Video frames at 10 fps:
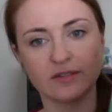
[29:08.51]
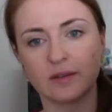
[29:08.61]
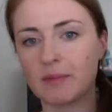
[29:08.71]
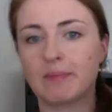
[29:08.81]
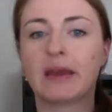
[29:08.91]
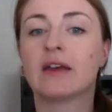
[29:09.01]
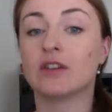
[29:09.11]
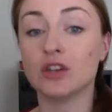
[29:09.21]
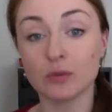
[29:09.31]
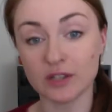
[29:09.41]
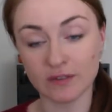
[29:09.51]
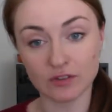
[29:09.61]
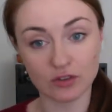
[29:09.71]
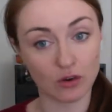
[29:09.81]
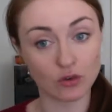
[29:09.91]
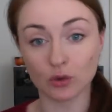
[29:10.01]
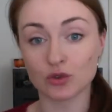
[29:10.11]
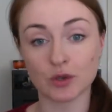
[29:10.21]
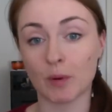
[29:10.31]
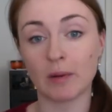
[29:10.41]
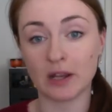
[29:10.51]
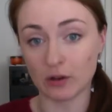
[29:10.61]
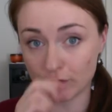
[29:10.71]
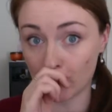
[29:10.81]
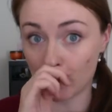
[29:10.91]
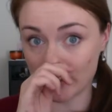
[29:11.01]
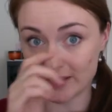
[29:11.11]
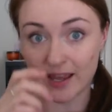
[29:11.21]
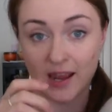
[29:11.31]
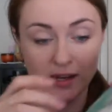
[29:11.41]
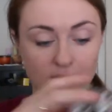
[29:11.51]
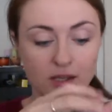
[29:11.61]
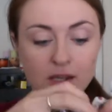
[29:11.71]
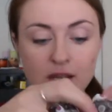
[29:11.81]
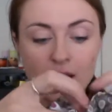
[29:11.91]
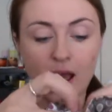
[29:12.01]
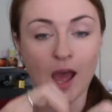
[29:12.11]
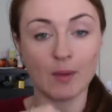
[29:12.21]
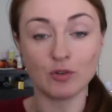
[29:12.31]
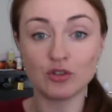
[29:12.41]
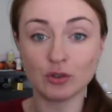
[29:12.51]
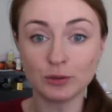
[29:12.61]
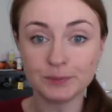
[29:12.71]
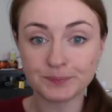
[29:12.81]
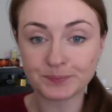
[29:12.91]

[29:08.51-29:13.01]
I mean, bigger than you would need for socks. Also probably good for a 1 skein shawl.